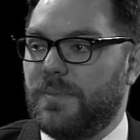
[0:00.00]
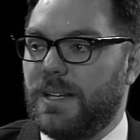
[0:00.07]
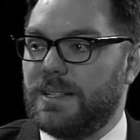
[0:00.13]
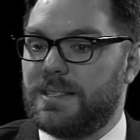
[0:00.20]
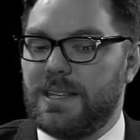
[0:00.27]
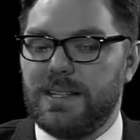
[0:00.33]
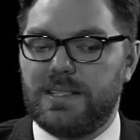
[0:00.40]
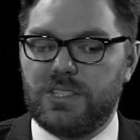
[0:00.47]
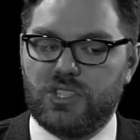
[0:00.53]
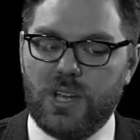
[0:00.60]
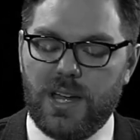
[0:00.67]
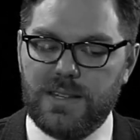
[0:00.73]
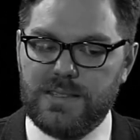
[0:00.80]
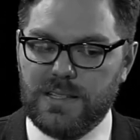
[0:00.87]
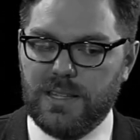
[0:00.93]
It
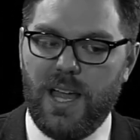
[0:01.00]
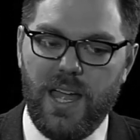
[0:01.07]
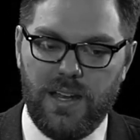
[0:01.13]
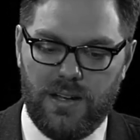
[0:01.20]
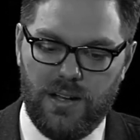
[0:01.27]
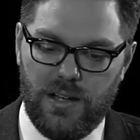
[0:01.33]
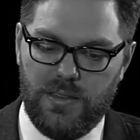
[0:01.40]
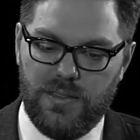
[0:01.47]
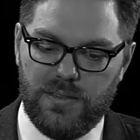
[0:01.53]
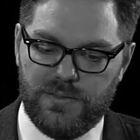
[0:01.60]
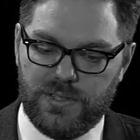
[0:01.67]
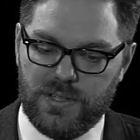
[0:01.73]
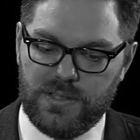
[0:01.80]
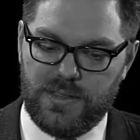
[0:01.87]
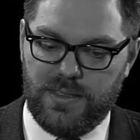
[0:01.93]
shines a light on
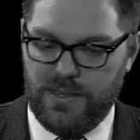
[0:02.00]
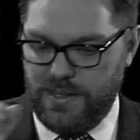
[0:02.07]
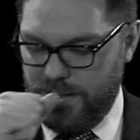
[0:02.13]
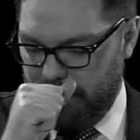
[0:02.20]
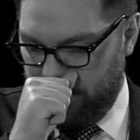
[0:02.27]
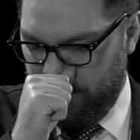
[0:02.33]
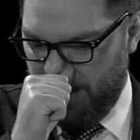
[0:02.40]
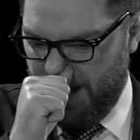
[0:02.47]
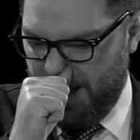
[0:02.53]
just the